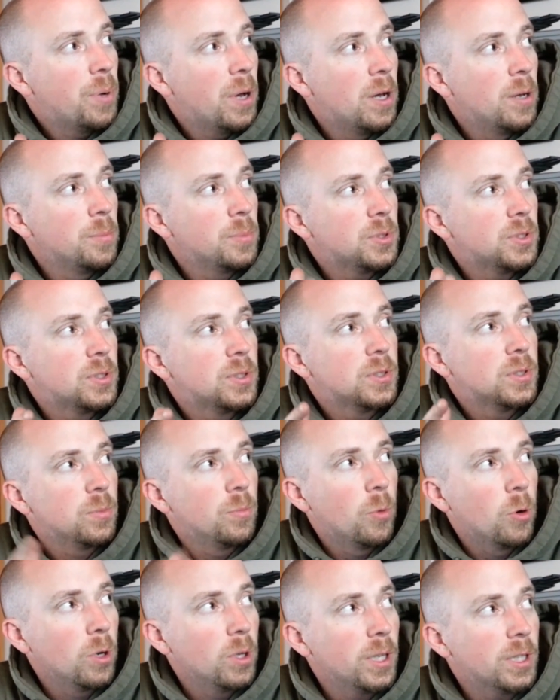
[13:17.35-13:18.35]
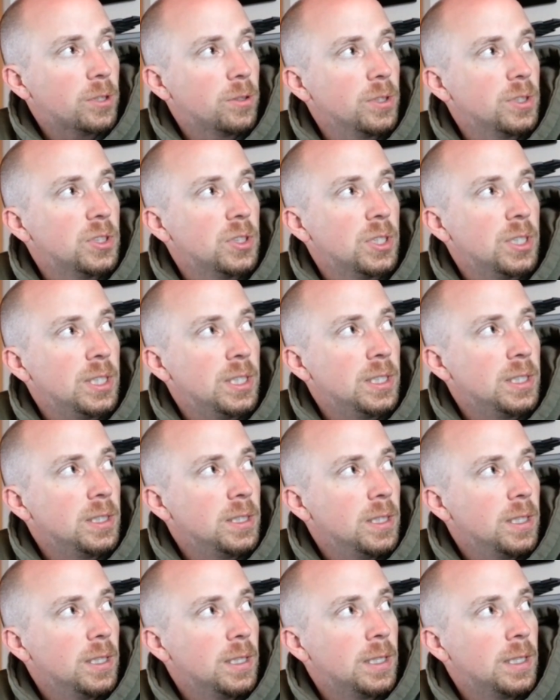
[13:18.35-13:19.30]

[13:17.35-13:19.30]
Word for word: pumps, more electricity.